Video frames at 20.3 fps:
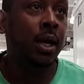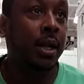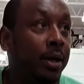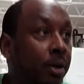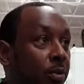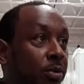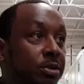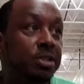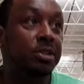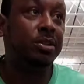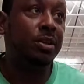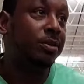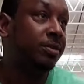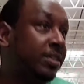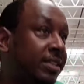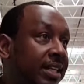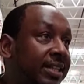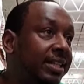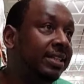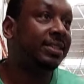I know what you're
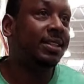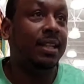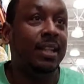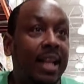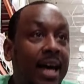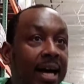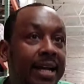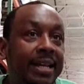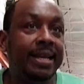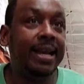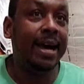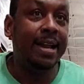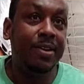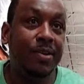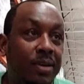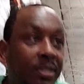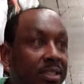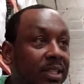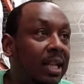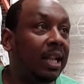going to say. It's a lot. Yeah, I
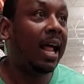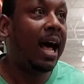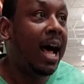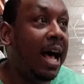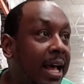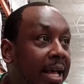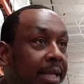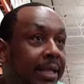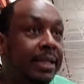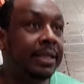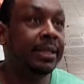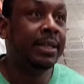know it's a lot.